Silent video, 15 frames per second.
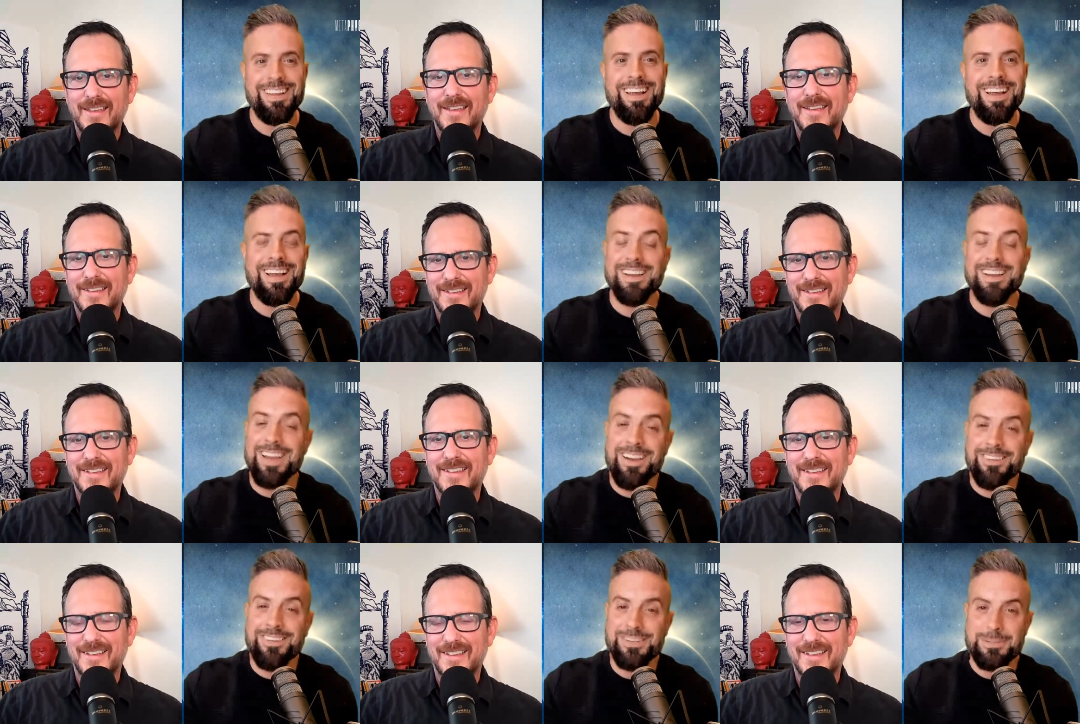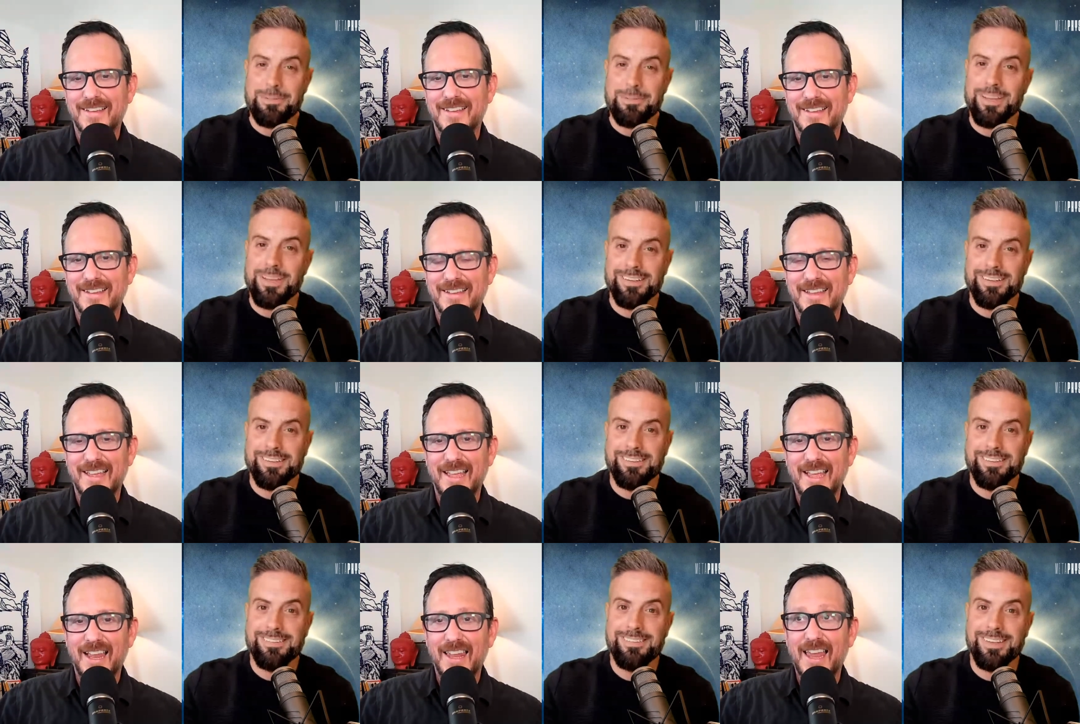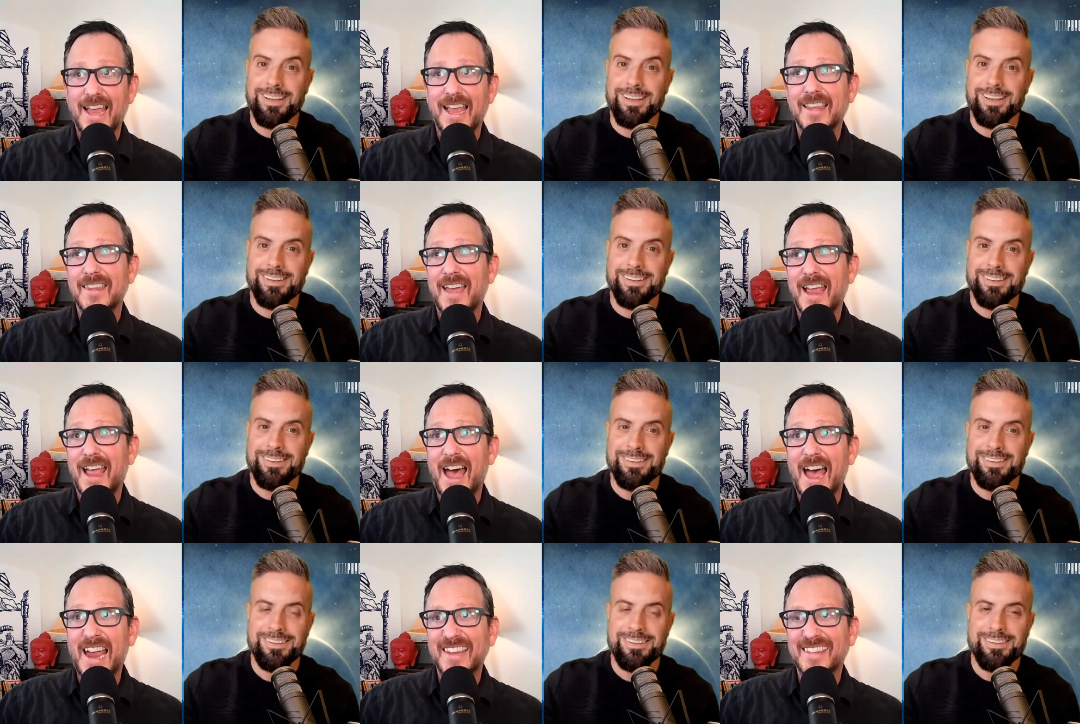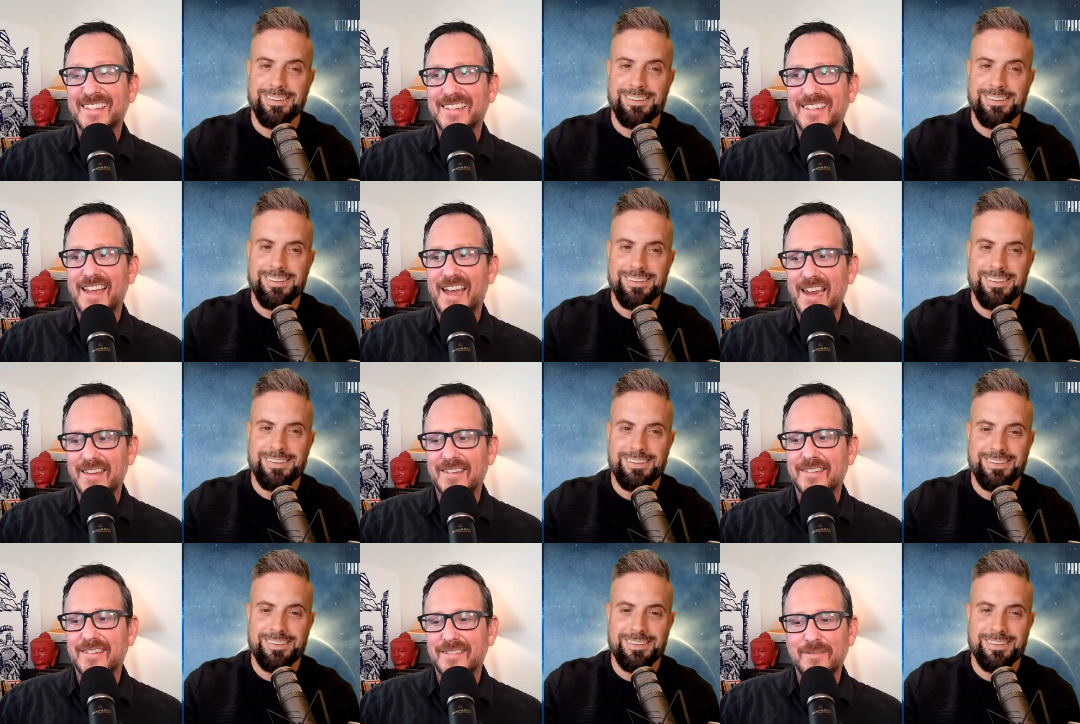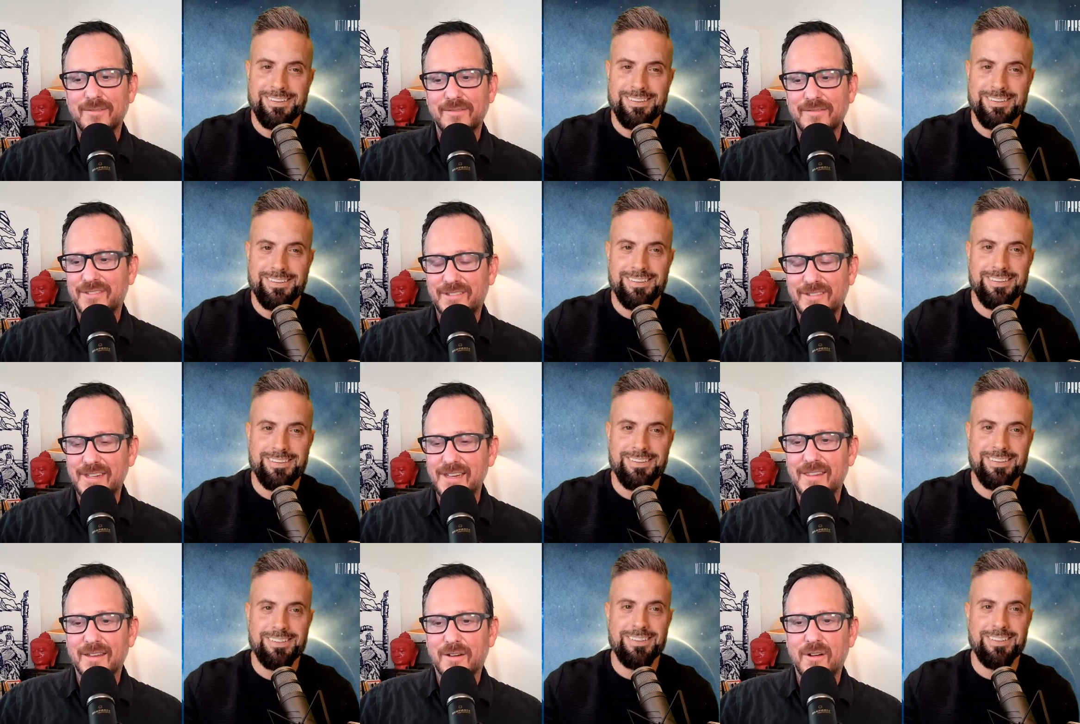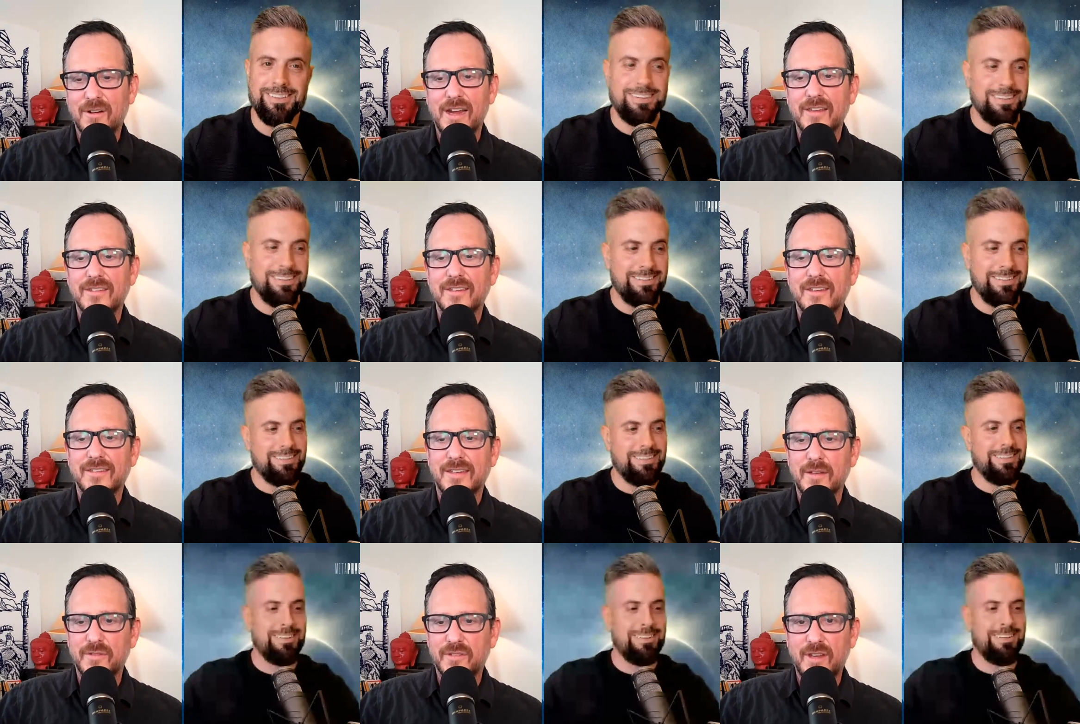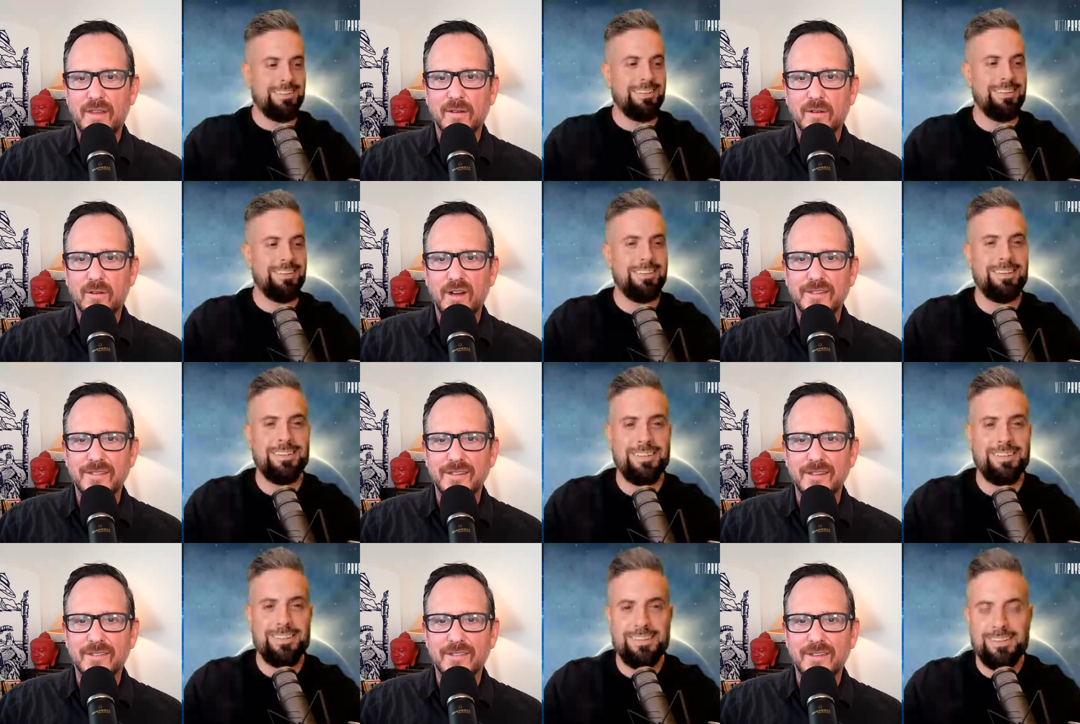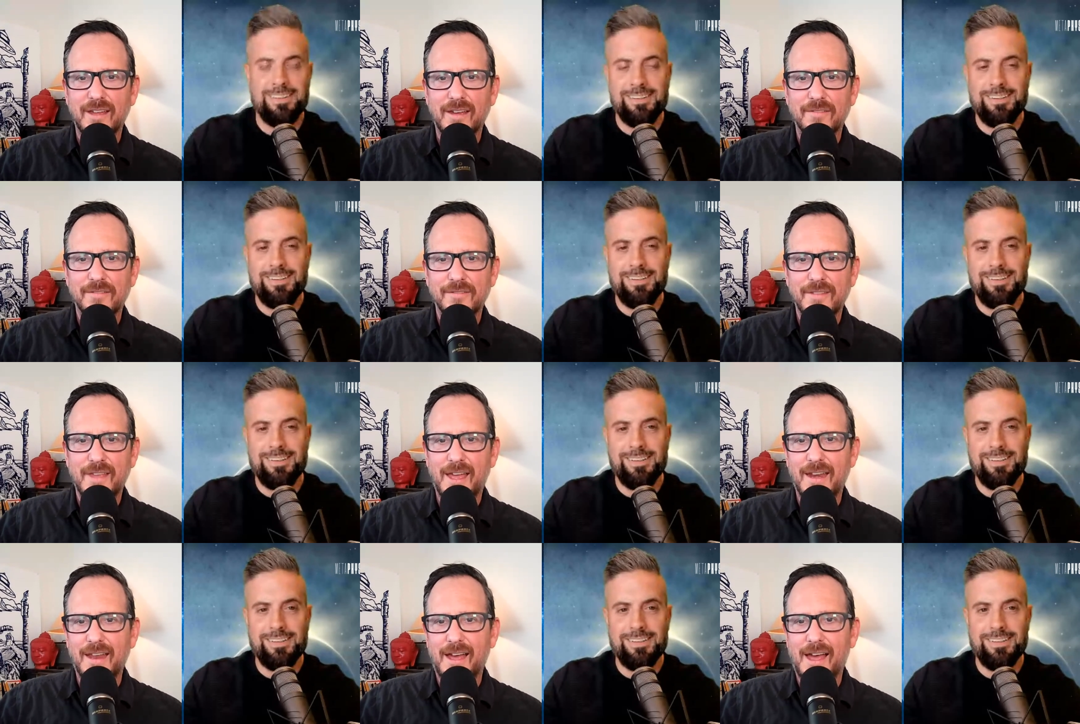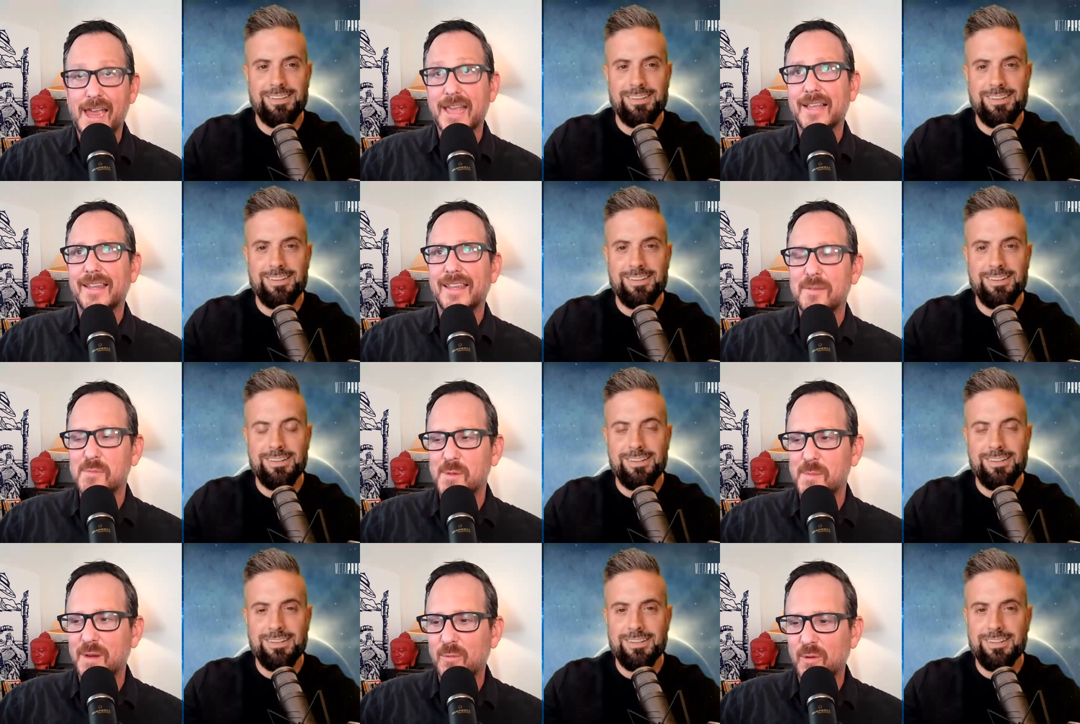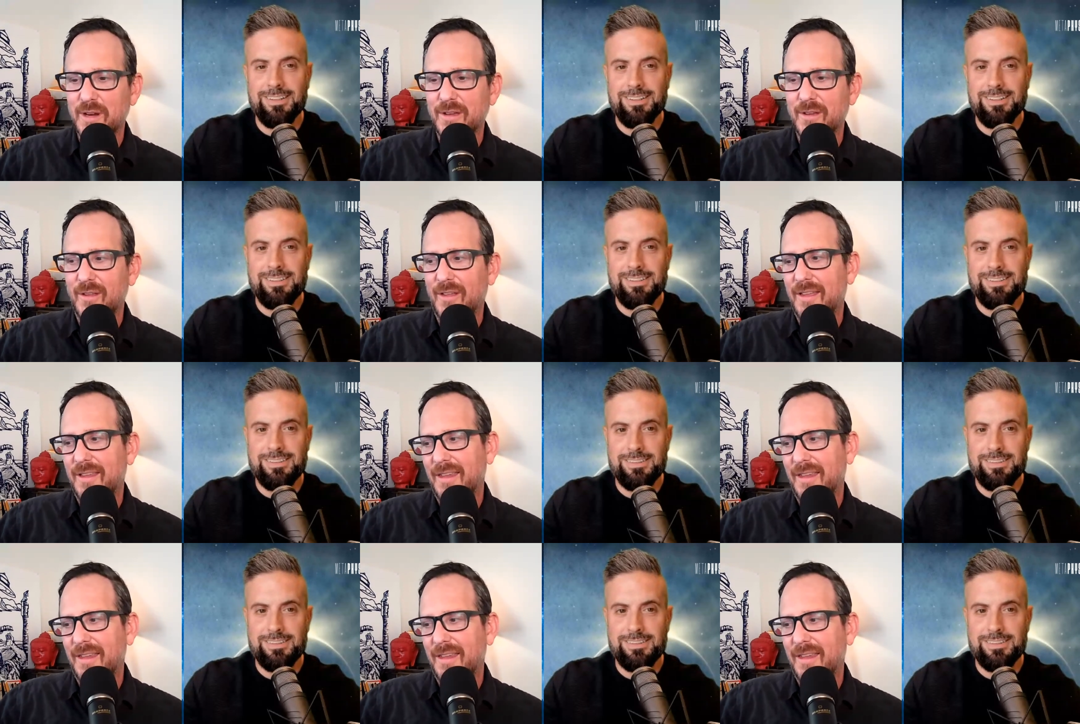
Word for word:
Speaker 1: I know what you mean. Yeah. Like, like I, I see the craziest and have said the craziest stuff that I claim to be real.